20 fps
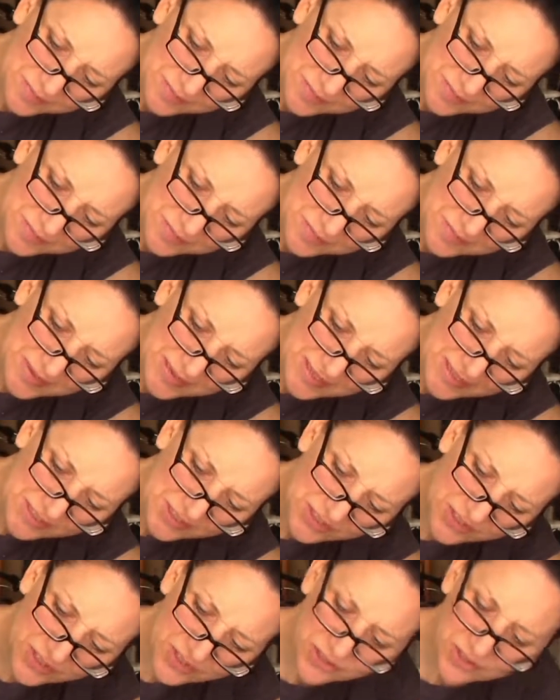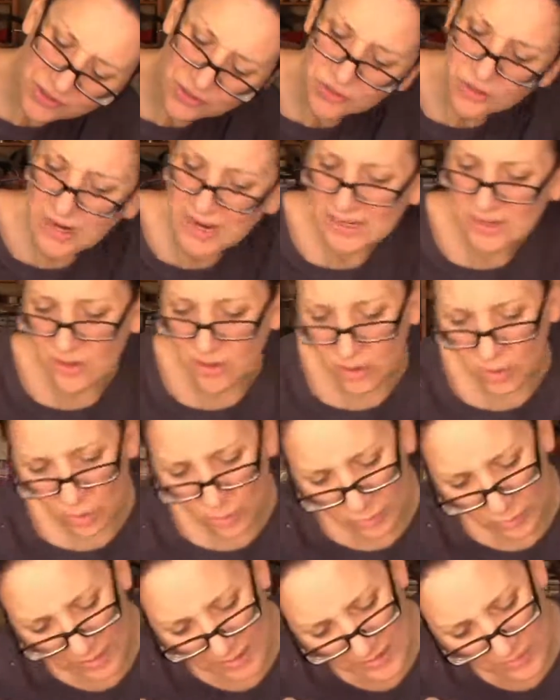managed to crack a
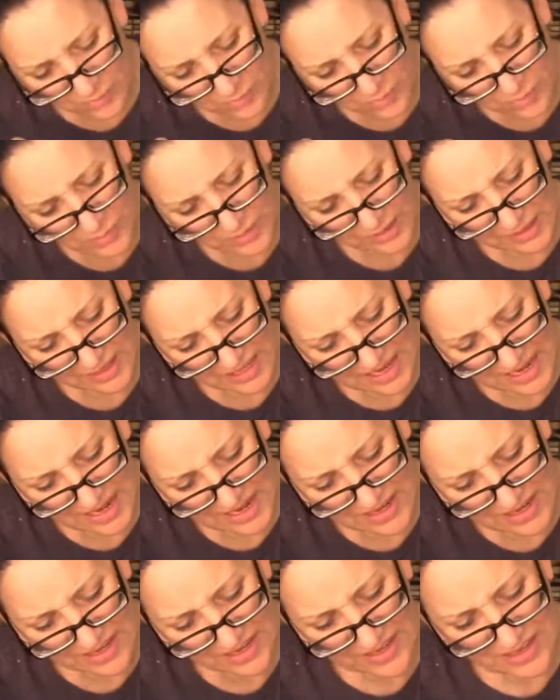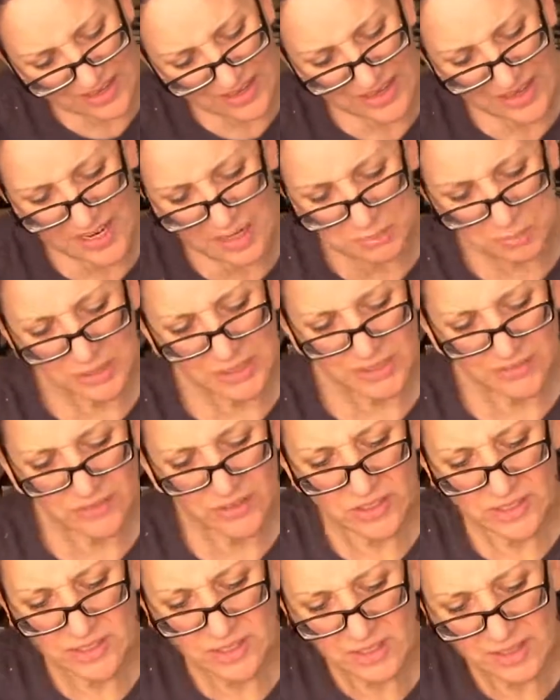hole right through the clay. I believe
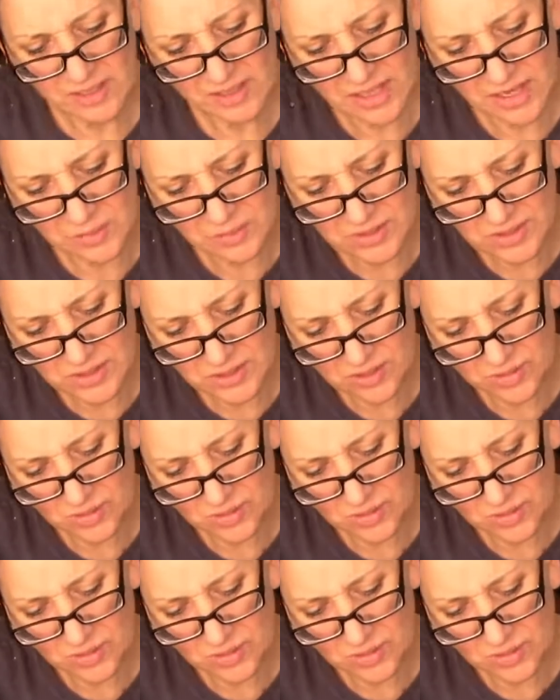because the clay was too